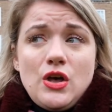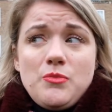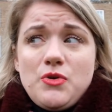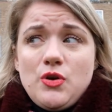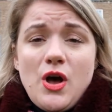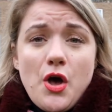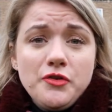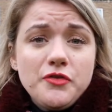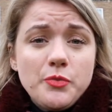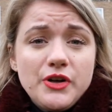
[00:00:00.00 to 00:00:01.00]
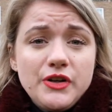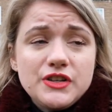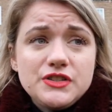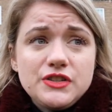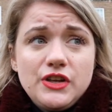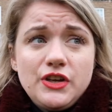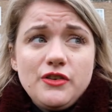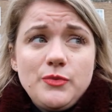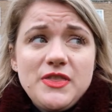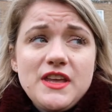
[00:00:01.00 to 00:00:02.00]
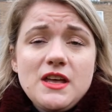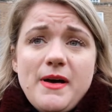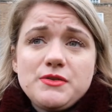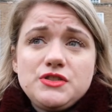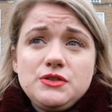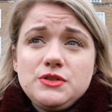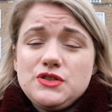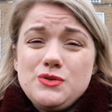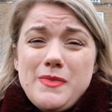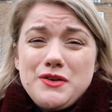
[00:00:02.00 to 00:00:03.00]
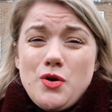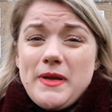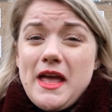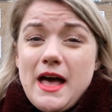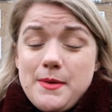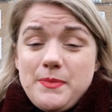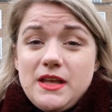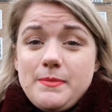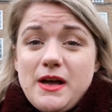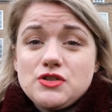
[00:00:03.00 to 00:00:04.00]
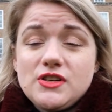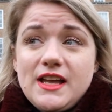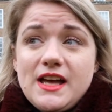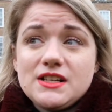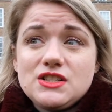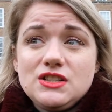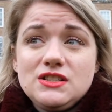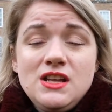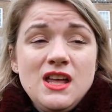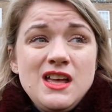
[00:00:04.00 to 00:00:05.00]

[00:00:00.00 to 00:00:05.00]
Um, who are overworked. You know, if we think about students who might not be happy about strike action,